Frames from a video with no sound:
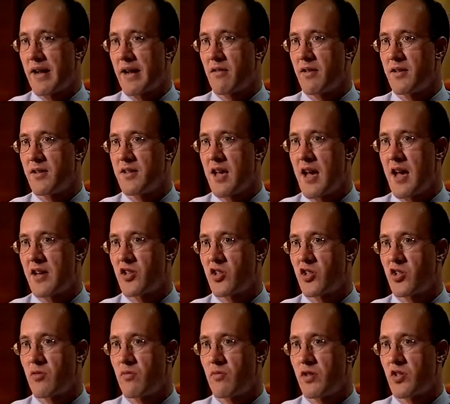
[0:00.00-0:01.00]

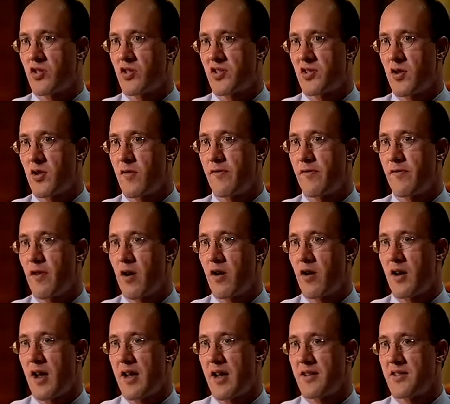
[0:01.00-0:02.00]
Bangladesh, which so
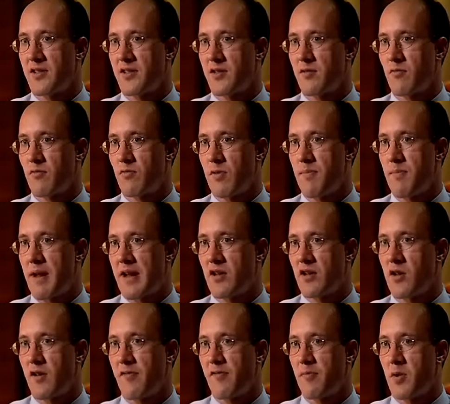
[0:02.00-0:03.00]
far has
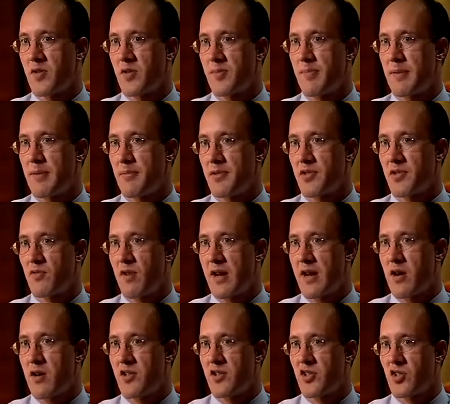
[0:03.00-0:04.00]
remained off most people's
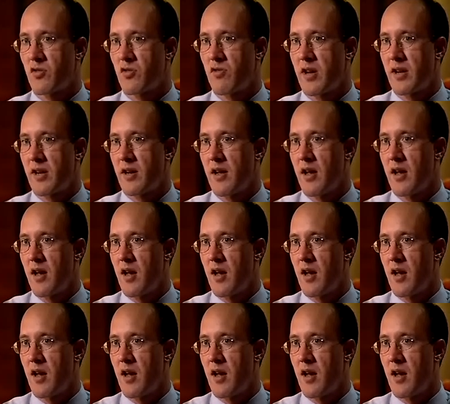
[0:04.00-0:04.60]
radar screen.